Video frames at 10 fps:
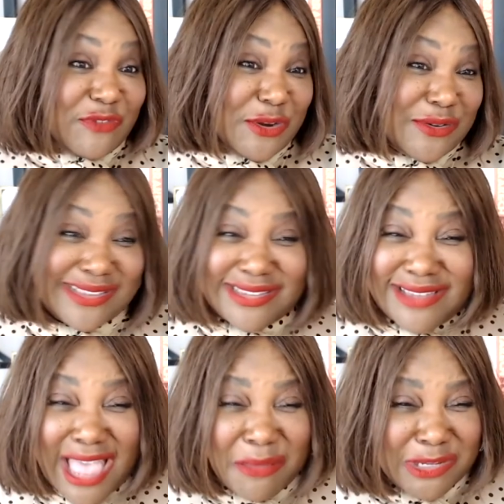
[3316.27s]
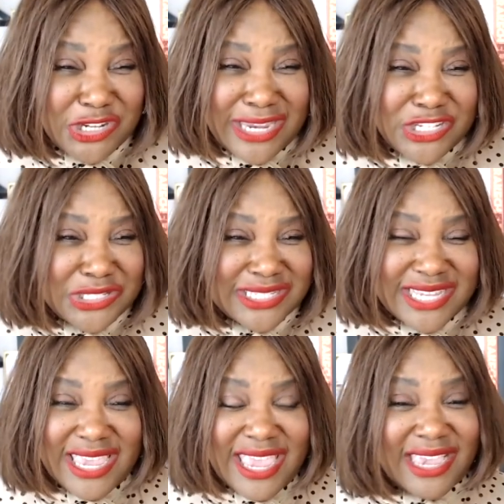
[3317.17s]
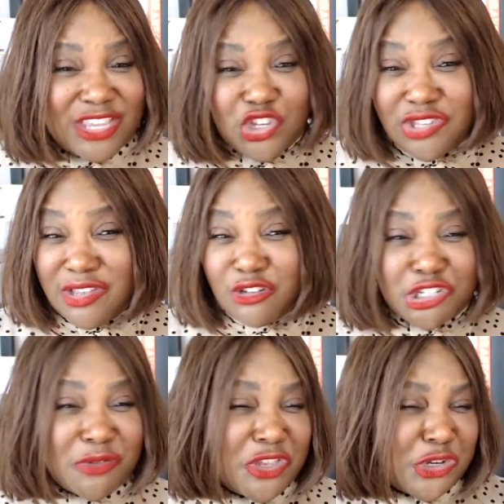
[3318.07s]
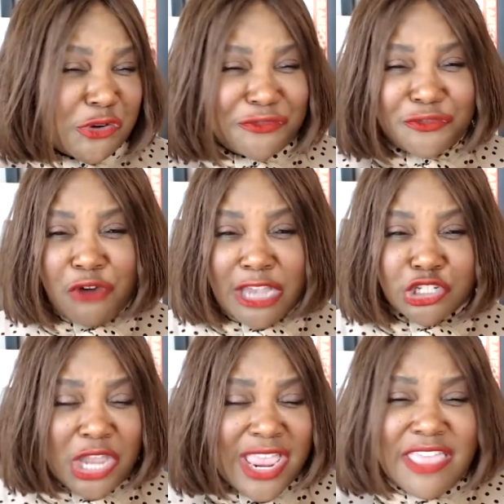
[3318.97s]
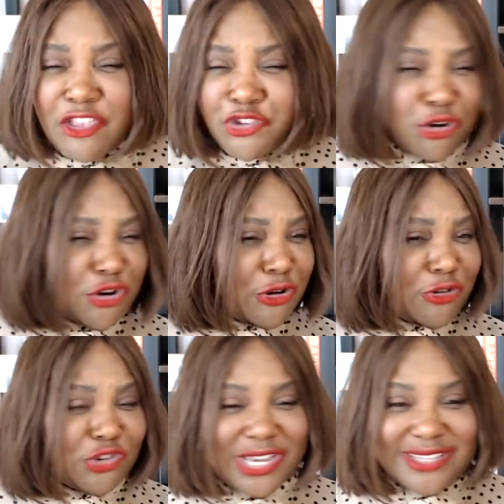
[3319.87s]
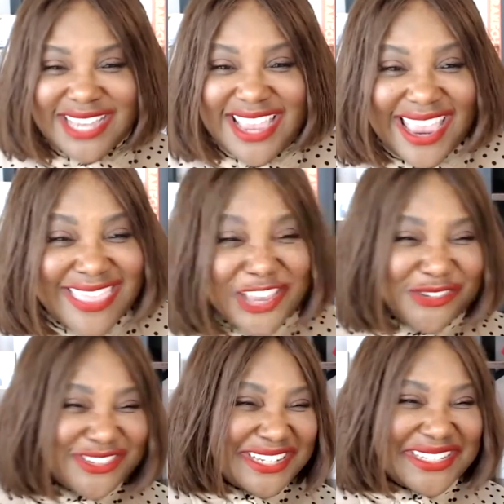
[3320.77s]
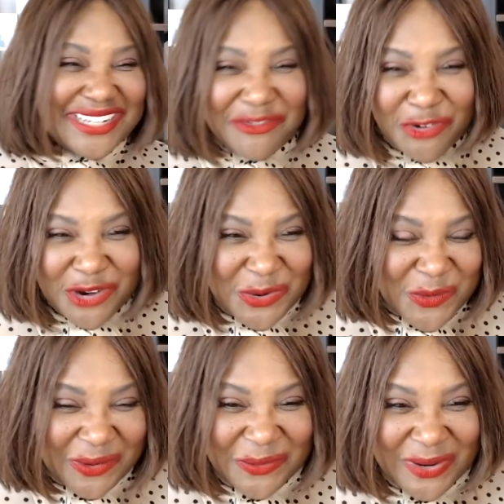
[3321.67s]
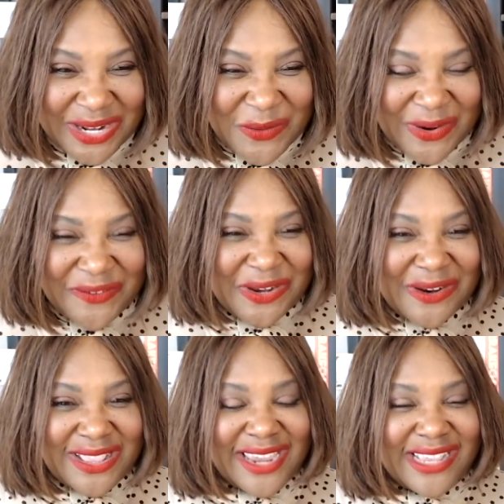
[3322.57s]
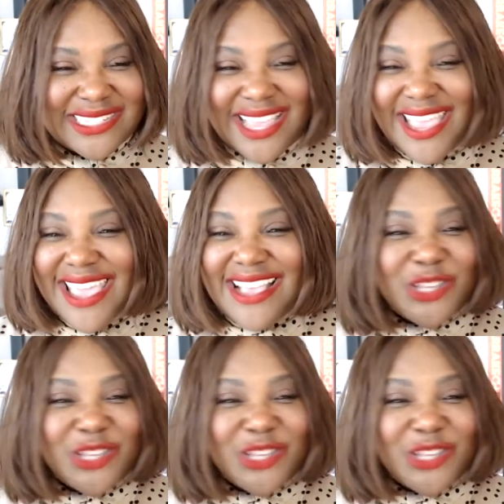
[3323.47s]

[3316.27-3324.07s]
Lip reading: If you're an established agency, it can still show that you're fresh and that you're urgent and that you're delivering award-winning work for your clients.